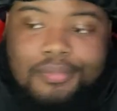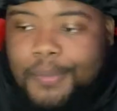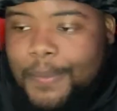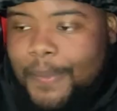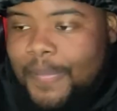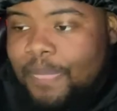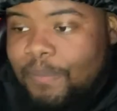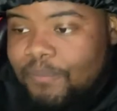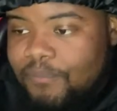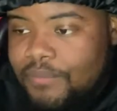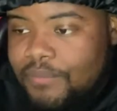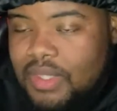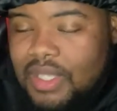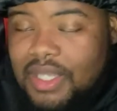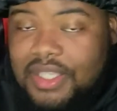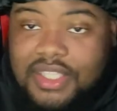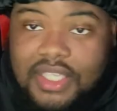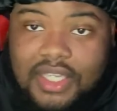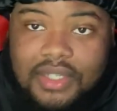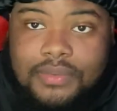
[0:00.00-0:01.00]
Musk.
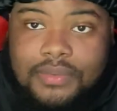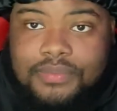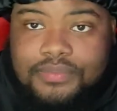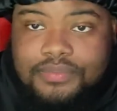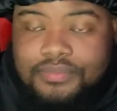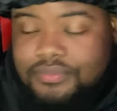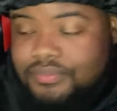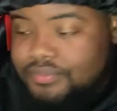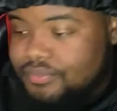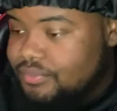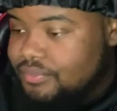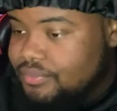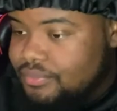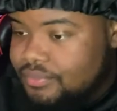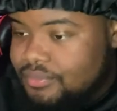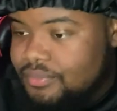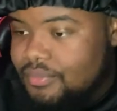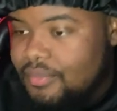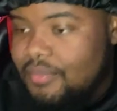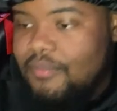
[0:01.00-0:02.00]
Yeah.
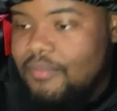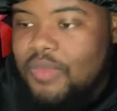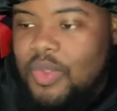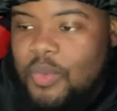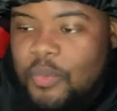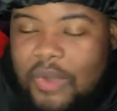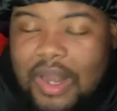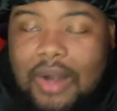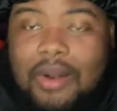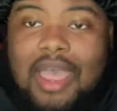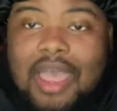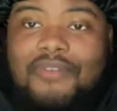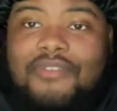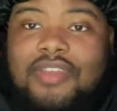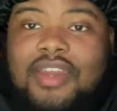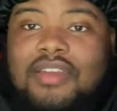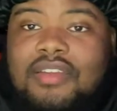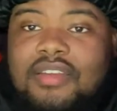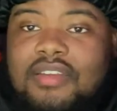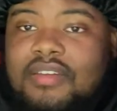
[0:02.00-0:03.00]
While
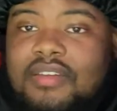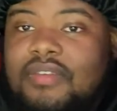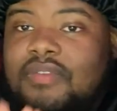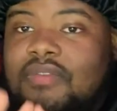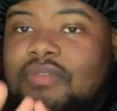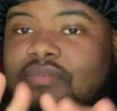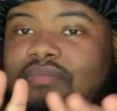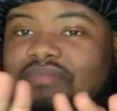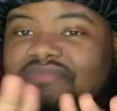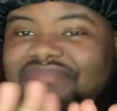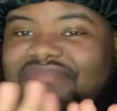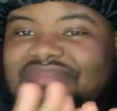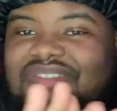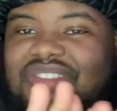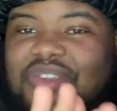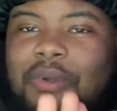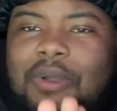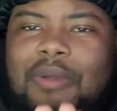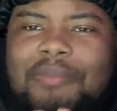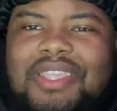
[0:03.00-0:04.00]
having
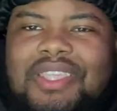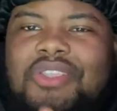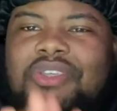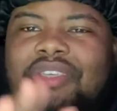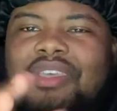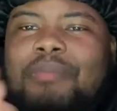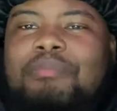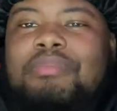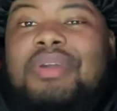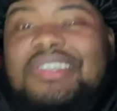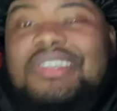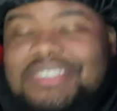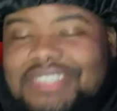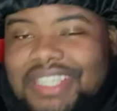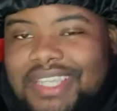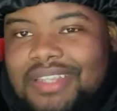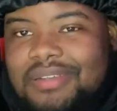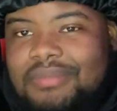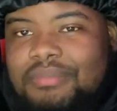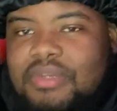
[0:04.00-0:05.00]
well, I mean, you can impersonate
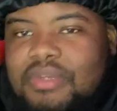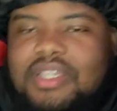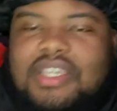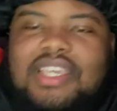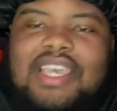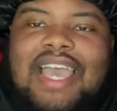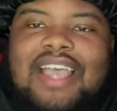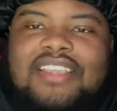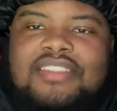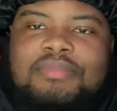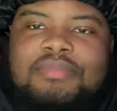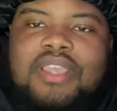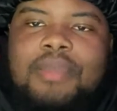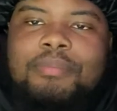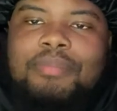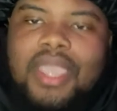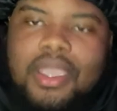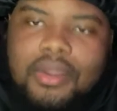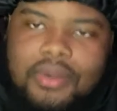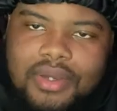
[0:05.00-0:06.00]
him, but it has to be a
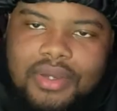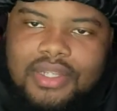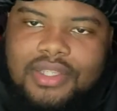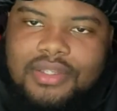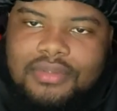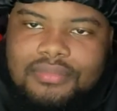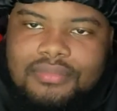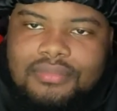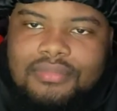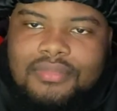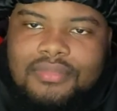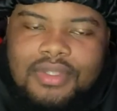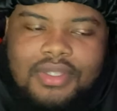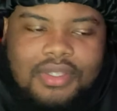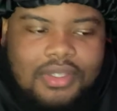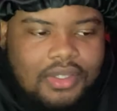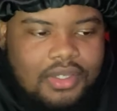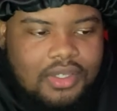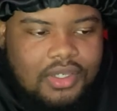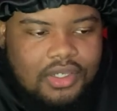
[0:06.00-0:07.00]
parody.
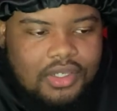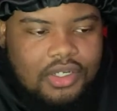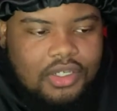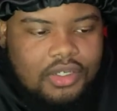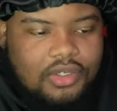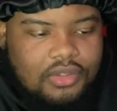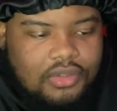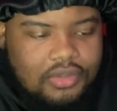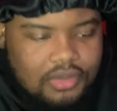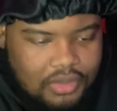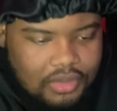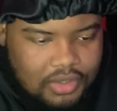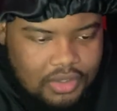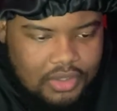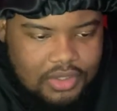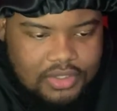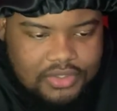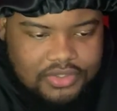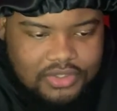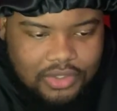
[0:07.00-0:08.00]
You know,
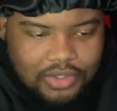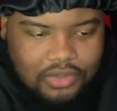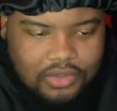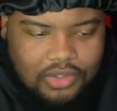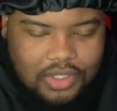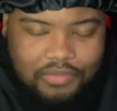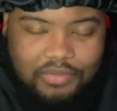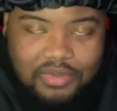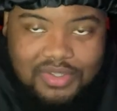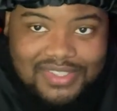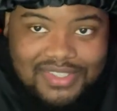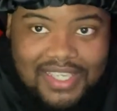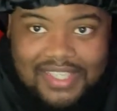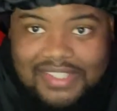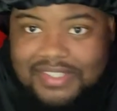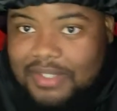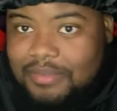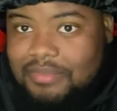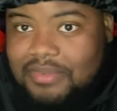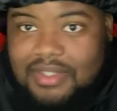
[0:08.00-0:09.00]
so if you say
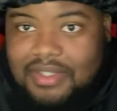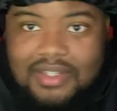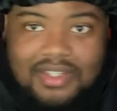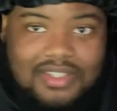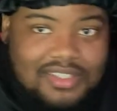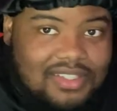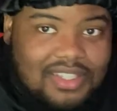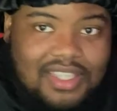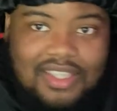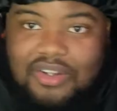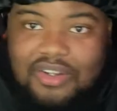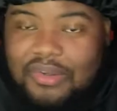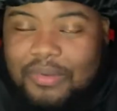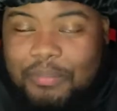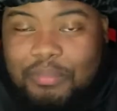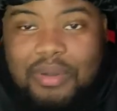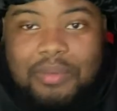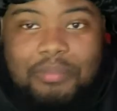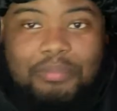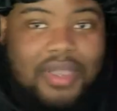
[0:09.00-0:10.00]
something, you don't
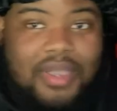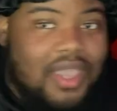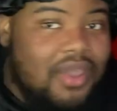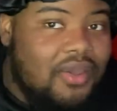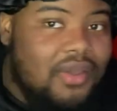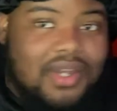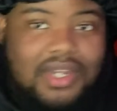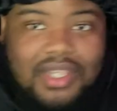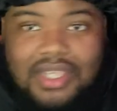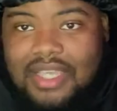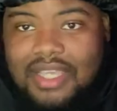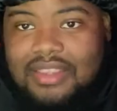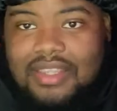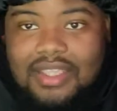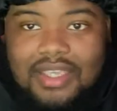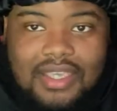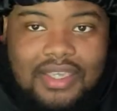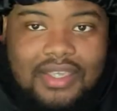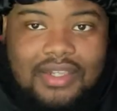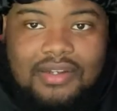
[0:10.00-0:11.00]
put parody at
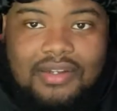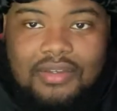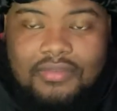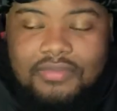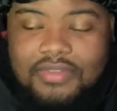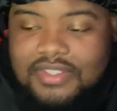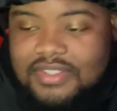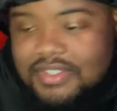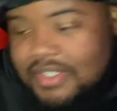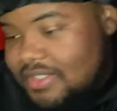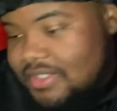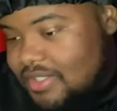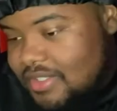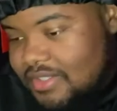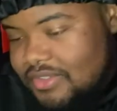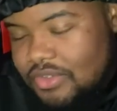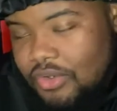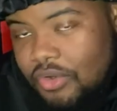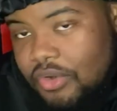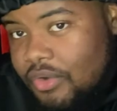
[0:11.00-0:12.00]
the end of the sentence,
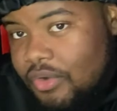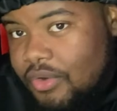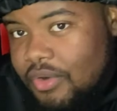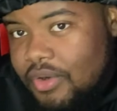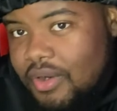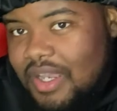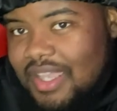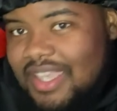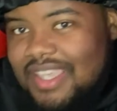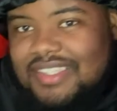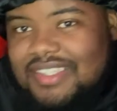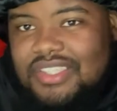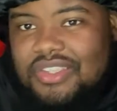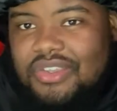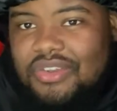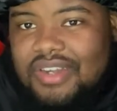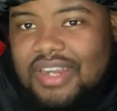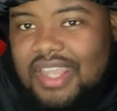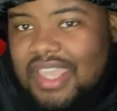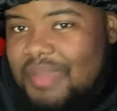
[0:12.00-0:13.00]
or I guess in
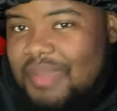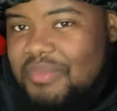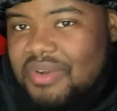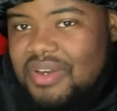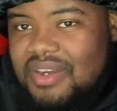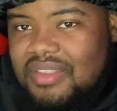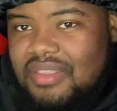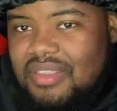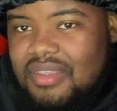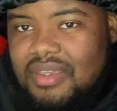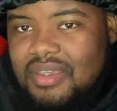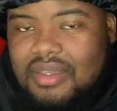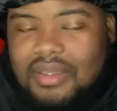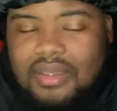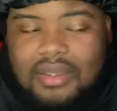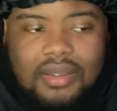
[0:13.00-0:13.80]
your name or anything.